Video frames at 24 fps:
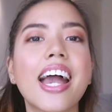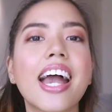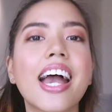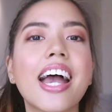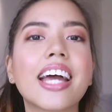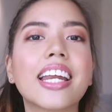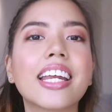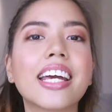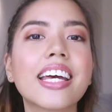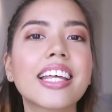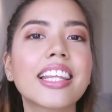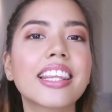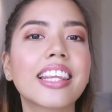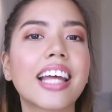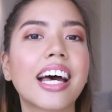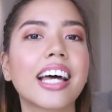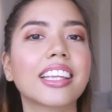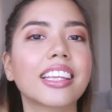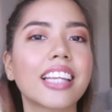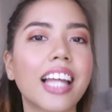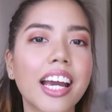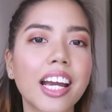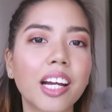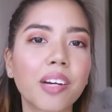and hit
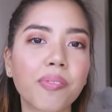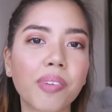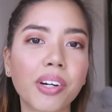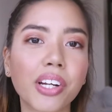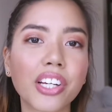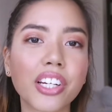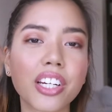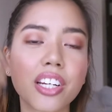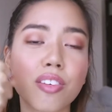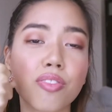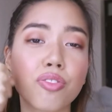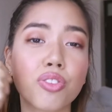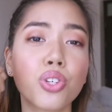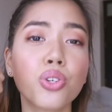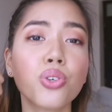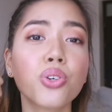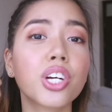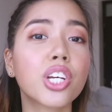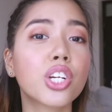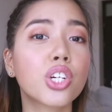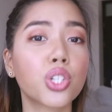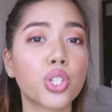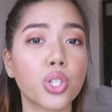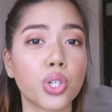that like button if you
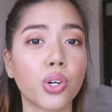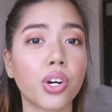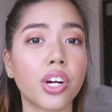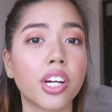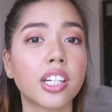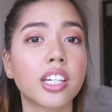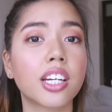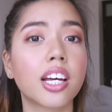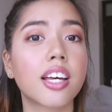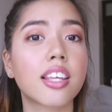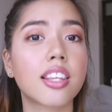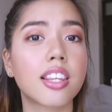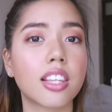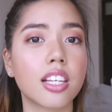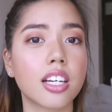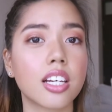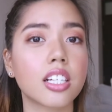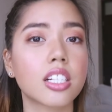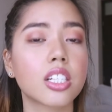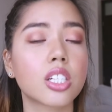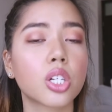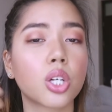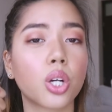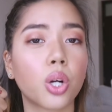enjoyed
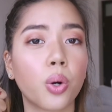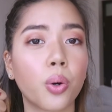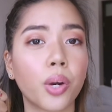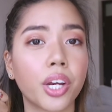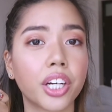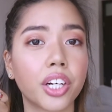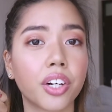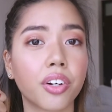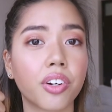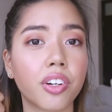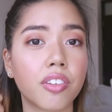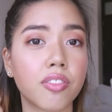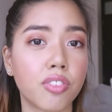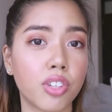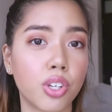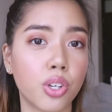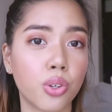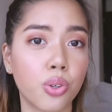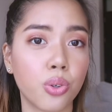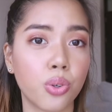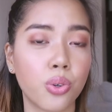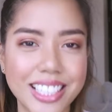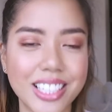this quick review.